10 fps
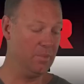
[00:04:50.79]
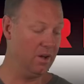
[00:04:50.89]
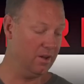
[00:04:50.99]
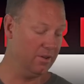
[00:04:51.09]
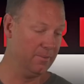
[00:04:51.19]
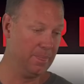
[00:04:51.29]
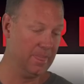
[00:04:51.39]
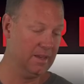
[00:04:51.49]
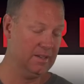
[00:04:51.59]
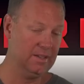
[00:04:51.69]
Ball.
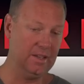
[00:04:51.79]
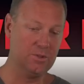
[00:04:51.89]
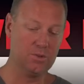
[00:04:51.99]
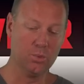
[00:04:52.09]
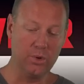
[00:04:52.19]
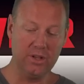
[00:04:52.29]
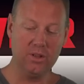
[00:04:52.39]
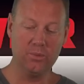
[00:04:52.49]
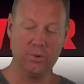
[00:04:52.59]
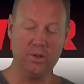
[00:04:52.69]
It was a
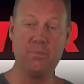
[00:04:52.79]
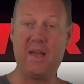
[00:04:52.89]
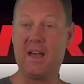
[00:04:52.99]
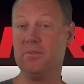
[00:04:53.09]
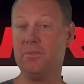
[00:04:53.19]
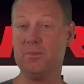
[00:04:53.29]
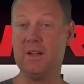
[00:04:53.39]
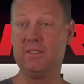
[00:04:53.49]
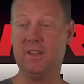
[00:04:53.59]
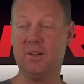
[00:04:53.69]
real, real battle form
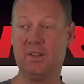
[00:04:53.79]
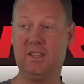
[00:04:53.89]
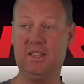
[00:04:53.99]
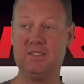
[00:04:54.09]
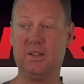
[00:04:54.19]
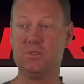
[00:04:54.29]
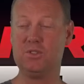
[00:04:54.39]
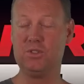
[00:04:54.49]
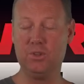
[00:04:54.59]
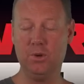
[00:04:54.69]
out there, but he said it was
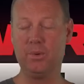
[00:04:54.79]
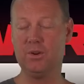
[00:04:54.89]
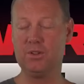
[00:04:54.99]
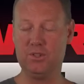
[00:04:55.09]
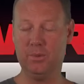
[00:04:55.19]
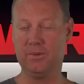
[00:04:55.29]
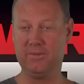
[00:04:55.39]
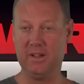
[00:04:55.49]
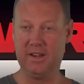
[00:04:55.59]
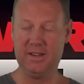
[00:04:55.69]
super, super
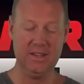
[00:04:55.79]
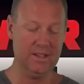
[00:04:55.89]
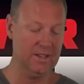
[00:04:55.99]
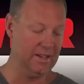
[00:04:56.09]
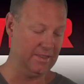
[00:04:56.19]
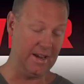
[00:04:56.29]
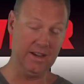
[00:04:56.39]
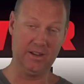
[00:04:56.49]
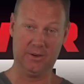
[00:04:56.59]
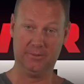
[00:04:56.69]
fun, and I need
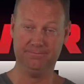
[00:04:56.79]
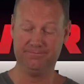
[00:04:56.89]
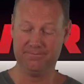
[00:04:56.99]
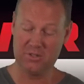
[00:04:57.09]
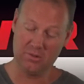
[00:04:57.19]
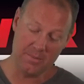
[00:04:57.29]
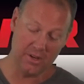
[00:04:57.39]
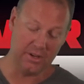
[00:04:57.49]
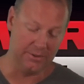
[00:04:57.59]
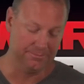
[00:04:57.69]
to go. So I'm
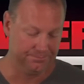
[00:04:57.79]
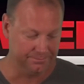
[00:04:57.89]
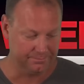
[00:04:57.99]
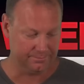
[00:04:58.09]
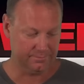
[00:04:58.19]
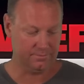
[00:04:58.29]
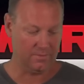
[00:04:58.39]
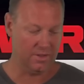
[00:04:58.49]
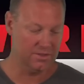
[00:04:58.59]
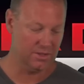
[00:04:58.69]
gonna go.
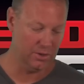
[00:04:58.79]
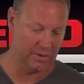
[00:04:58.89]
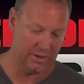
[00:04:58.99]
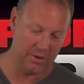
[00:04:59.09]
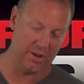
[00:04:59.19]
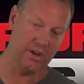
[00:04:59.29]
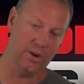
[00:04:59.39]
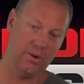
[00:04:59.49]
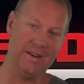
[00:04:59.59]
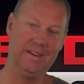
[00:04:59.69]
So in order to
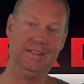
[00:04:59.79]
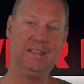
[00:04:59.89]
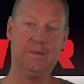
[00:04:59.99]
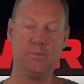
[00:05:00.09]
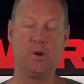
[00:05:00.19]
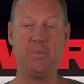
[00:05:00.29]
go, I need a little bit more